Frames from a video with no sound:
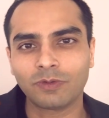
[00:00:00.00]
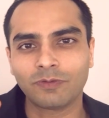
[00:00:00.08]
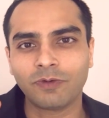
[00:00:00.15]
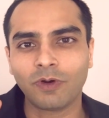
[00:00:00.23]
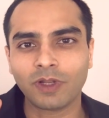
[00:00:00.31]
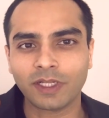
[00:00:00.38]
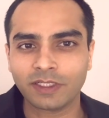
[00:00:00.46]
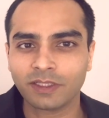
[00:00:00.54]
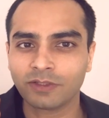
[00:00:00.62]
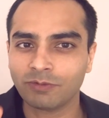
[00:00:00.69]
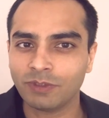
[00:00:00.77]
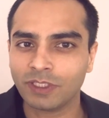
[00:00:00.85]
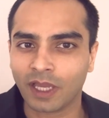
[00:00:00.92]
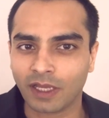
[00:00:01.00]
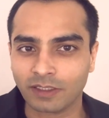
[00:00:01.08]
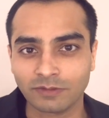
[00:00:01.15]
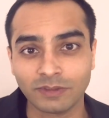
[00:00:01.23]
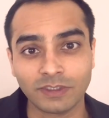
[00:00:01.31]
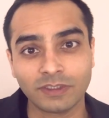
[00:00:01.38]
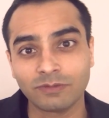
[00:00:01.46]
fall under 3
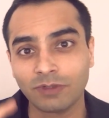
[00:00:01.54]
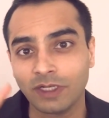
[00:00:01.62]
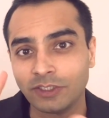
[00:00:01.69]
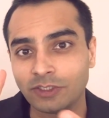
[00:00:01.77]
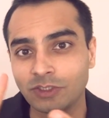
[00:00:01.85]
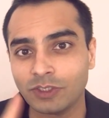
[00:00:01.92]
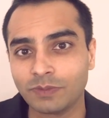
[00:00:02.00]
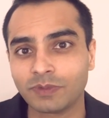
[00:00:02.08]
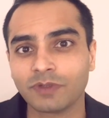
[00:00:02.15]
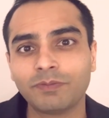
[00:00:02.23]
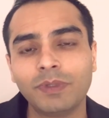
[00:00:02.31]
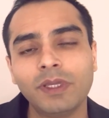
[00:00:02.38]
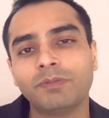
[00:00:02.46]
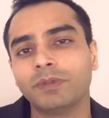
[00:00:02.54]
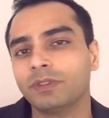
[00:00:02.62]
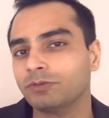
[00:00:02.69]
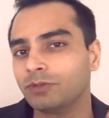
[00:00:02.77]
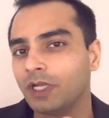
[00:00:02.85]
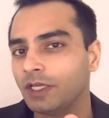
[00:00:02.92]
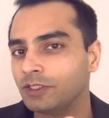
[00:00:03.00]
categories: relationships of people,
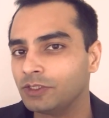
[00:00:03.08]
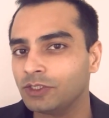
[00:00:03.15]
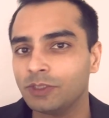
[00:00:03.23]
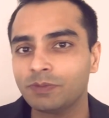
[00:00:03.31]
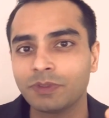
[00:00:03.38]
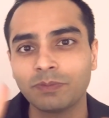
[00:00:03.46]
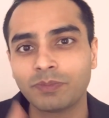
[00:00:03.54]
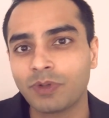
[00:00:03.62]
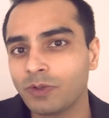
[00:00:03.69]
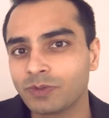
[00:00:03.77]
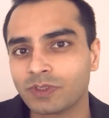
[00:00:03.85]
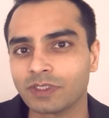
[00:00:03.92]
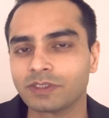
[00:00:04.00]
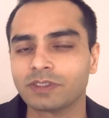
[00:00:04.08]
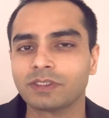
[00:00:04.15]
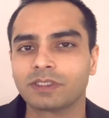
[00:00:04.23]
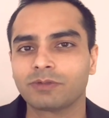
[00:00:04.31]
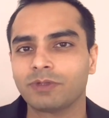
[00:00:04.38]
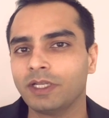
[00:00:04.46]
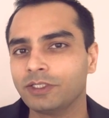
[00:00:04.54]
relationships of processes,
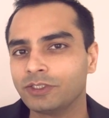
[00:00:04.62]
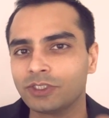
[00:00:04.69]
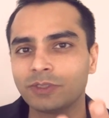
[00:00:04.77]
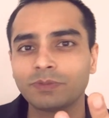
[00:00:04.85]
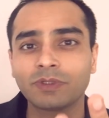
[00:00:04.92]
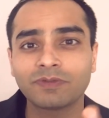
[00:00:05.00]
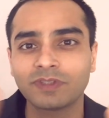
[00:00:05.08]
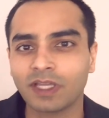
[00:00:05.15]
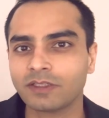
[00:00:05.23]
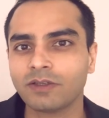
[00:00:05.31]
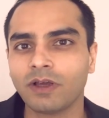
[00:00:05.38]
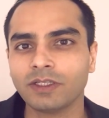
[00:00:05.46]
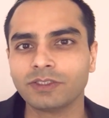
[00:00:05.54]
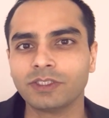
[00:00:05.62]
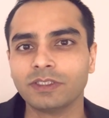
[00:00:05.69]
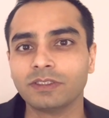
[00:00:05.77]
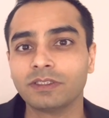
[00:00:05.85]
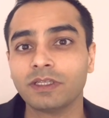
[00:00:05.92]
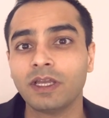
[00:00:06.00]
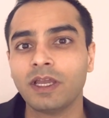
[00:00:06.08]
relationships of technologies.
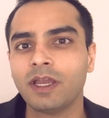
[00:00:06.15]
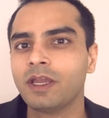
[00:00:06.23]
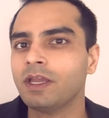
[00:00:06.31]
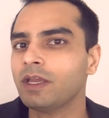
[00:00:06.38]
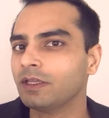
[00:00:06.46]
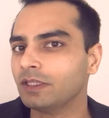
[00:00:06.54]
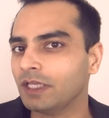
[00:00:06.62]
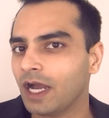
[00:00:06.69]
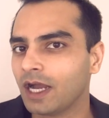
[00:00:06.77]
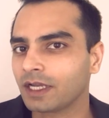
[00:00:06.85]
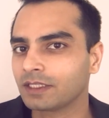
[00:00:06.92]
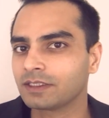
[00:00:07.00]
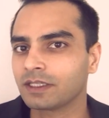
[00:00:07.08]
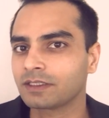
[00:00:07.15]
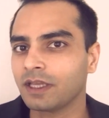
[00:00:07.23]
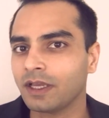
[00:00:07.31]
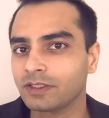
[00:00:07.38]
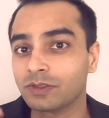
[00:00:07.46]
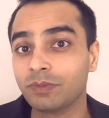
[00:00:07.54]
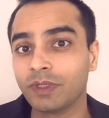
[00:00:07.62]
The architect
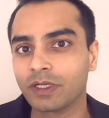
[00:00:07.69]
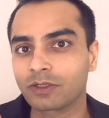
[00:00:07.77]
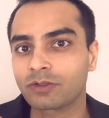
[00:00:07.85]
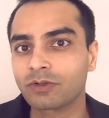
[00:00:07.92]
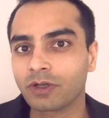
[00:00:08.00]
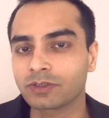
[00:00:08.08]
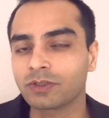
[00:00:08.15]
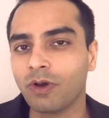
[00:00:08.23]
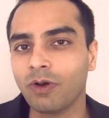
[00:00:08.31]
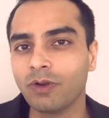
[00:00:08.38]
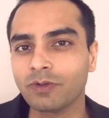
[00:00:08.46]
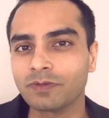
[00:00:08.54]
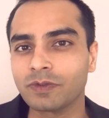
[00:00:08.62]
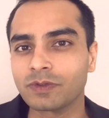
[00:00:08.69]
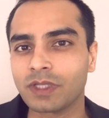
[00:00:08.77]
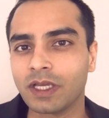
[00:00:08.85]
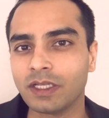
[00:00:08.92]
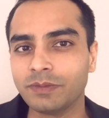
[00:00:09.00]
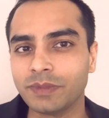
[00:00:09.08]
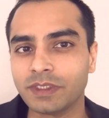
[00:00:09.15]
has to be across all of those
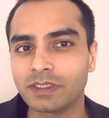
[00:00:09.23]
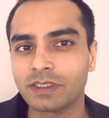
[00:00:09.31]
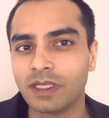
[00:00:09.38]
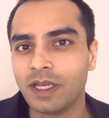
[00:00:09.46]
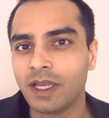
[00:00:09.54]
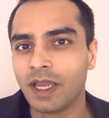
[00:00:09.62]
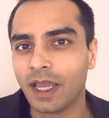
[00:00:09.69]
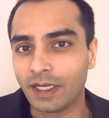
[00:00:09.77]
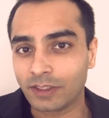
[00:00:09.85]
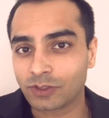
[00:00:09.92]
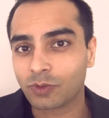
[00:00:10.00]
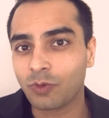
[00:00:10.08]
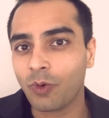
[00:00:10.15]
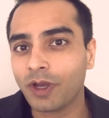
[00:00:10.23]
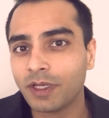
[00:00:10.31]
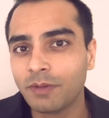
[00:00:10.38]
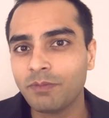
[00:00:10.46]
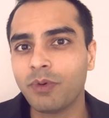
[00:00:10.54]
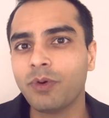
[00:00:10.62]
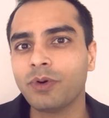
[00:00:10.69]
elements, and it's quite
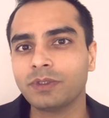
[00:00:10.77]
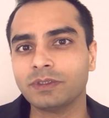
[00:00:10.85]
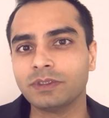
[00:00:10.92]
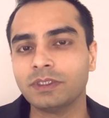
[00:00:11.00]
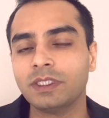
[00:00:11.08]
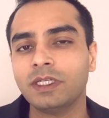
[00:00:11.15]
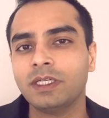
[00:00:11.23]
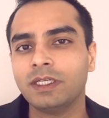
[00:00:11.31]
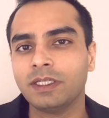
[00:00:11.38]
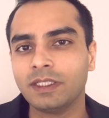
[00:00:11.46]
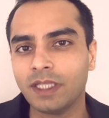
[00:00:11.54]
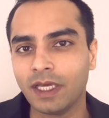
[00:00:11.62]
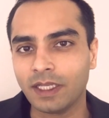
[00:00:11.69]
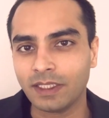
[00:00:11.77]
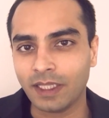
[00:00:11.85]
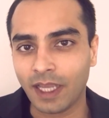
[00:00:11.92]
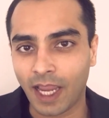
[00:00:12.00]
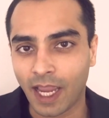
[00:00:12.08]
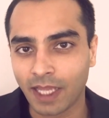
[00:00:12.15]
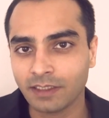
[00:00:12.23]
important that they
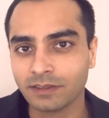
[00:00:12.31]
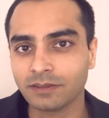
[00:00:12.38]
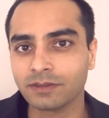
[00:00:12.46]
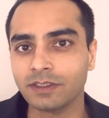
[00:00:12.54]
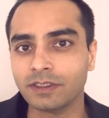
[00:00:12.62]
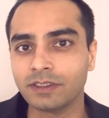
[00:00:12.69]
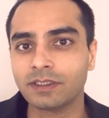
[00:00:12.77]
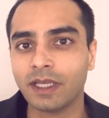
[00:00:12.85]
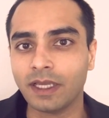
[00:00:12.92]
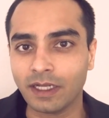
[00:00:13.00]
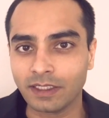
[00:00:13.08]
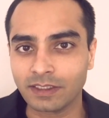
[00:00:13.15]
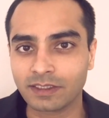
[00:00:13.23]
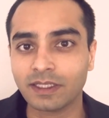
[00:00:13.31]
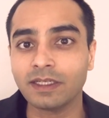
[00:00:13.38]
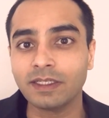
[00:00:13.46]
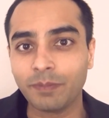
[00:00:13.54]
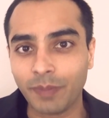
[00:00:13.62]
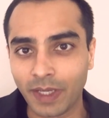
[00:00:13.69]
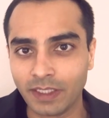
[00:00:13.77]
handle this and understand
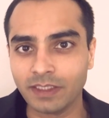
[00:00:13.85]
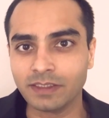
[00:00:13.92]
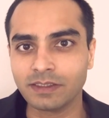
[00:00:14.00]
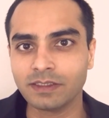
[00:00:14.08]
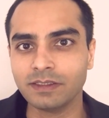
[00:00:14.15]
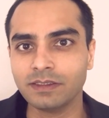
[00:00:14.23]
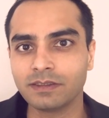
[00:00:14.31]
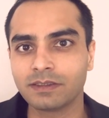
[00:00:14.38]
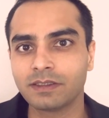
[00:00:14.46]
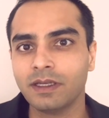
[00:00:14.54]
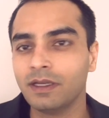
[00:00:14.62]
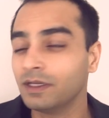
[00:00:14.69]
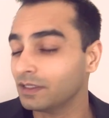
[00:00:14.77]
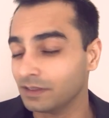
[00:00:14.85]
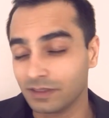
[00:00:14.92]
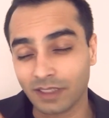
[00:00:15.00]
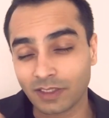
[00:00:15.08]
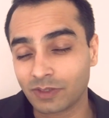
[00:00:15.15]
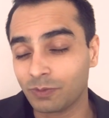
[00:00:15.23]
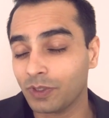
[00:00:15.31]
dependencies, because
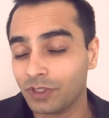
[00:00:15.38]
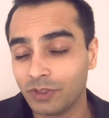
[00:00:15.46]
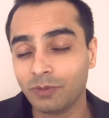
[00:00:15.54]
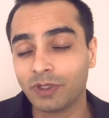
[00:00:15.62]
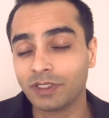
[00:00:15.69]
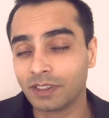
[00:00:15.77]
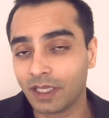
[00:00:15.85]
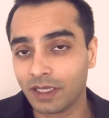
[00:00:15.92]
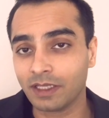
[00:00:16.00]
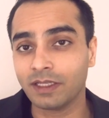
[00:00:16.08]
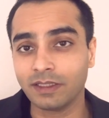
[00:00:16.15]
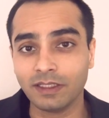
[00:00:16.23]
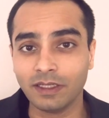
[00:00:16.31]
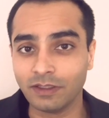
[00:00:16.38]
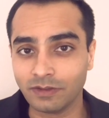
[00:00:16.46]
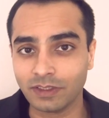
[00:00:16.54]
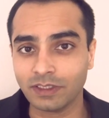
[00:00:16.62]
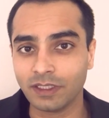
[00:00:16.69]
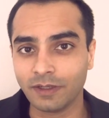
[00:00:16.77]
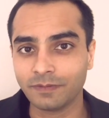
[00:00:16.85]
that's what you want to get at the end of
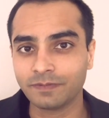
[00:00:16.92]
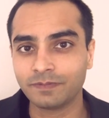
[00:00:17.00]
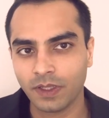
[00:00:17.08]
the day.